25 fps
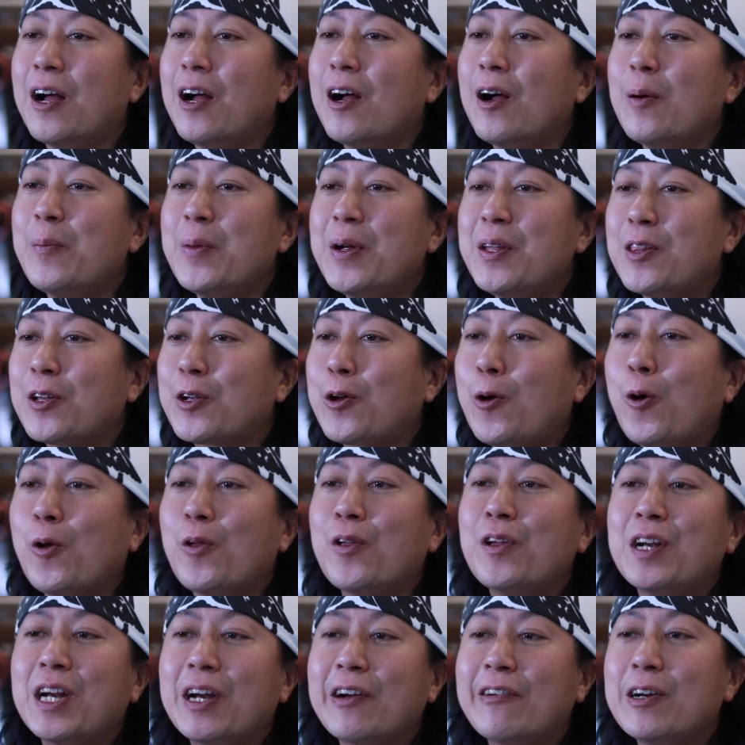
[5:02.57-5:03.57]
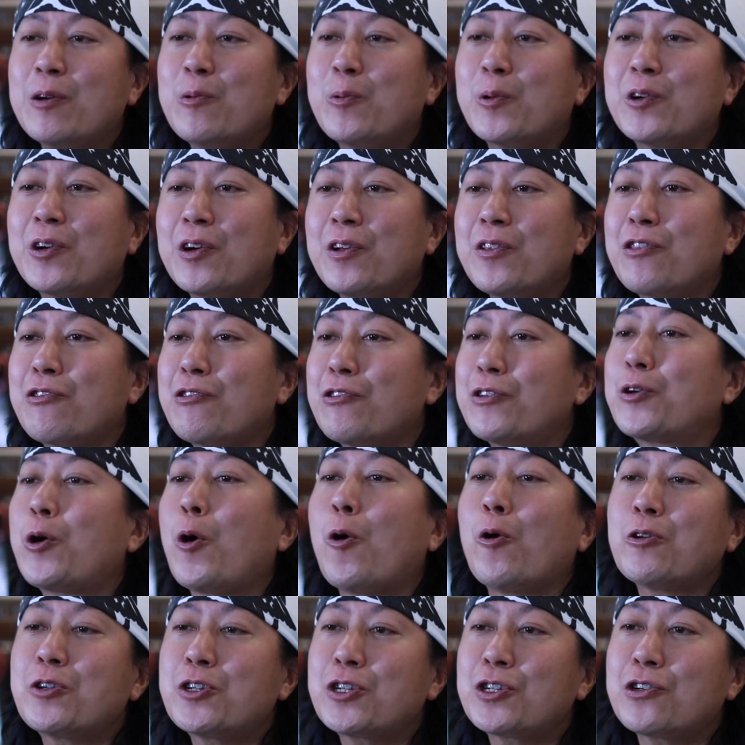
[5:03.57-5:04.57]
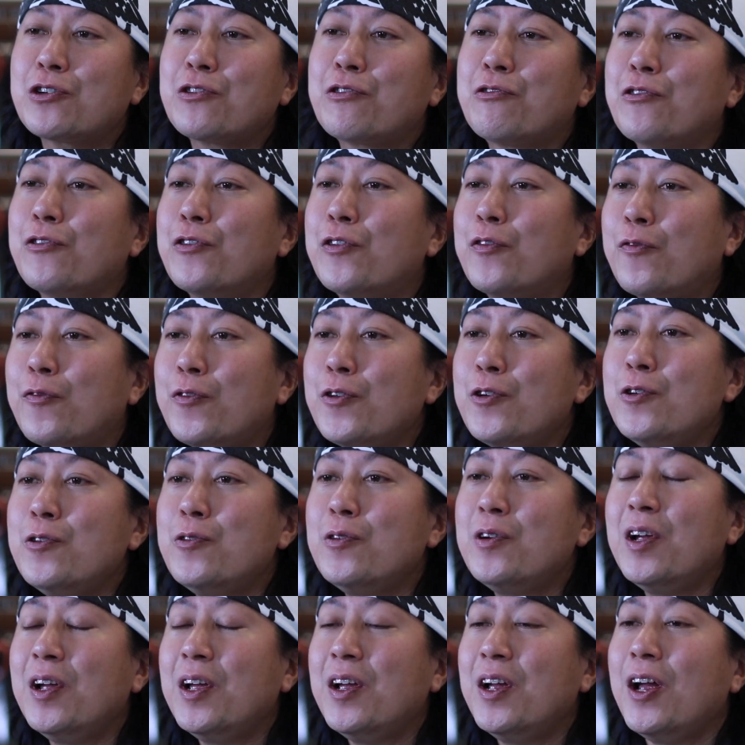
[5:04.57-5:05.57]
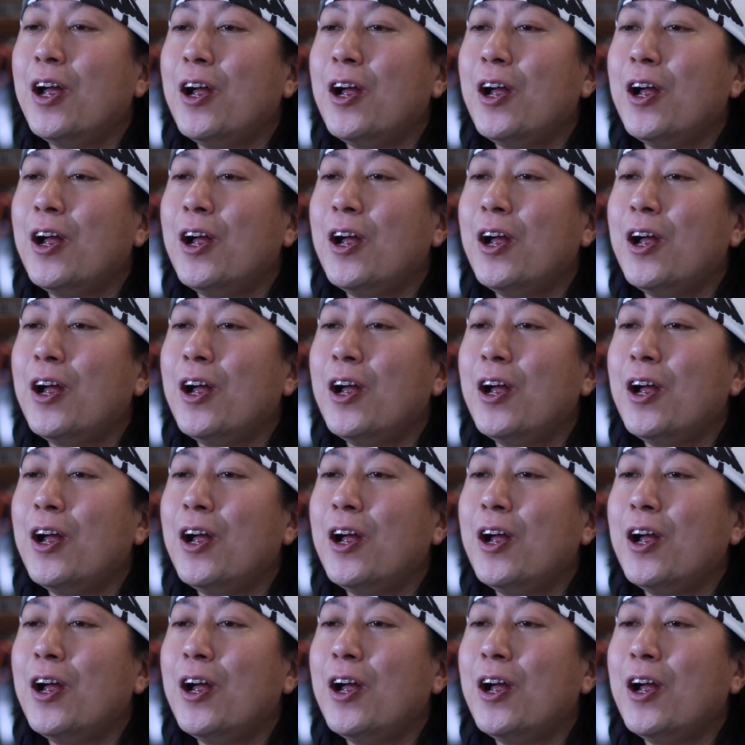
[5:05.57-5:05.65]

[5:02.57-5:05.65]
um, in the culinary world, through culture, through food.